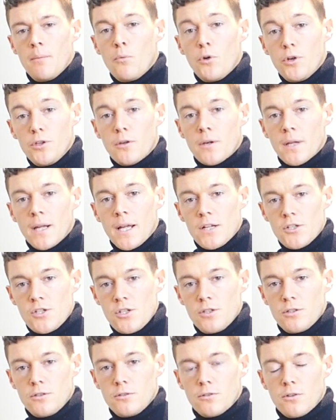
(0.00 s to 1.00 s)
what you can
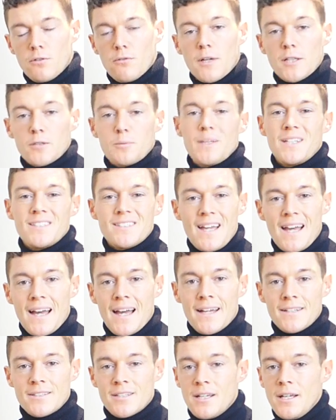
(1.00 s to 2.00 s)
actually do to the recipe is
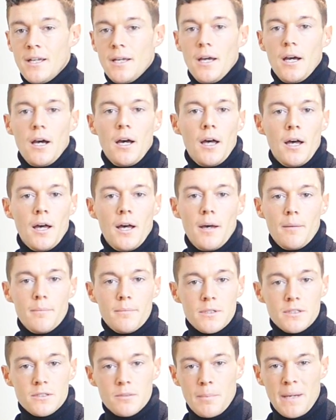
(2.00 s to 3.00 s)
add
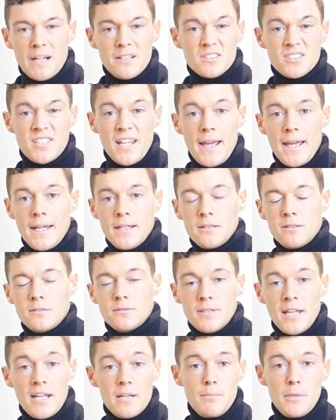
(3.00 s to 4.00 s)
about
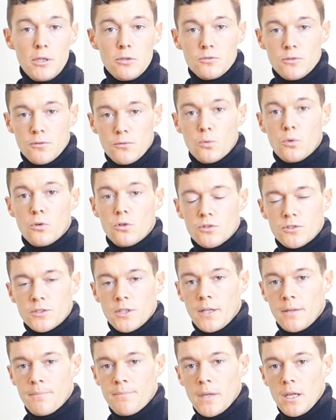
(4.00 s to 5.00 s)
10 mils of
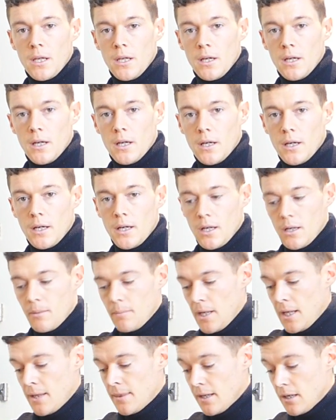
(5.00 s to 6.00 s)
water,
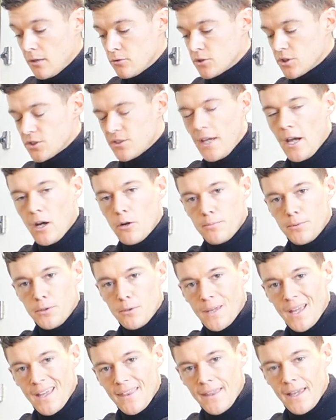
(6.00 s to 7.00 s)
and that will just help
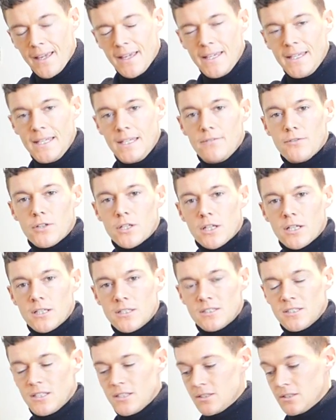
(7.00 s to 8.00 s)
you get that even
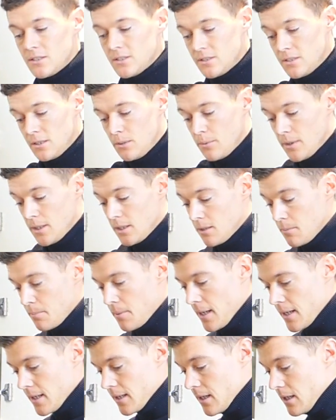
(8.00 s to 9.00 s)
consistency within the
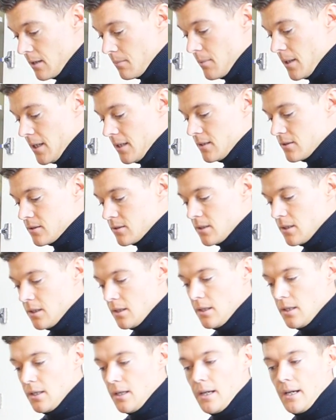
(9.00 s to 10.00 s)
pancake base,
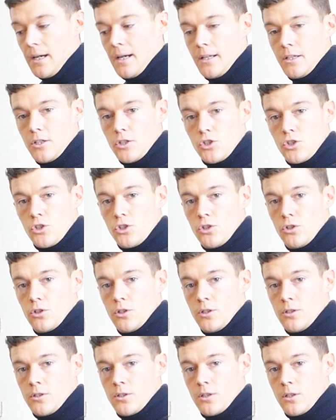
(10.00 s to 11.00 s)
and it
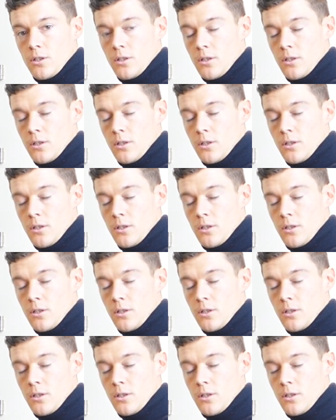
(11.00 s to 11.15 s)
should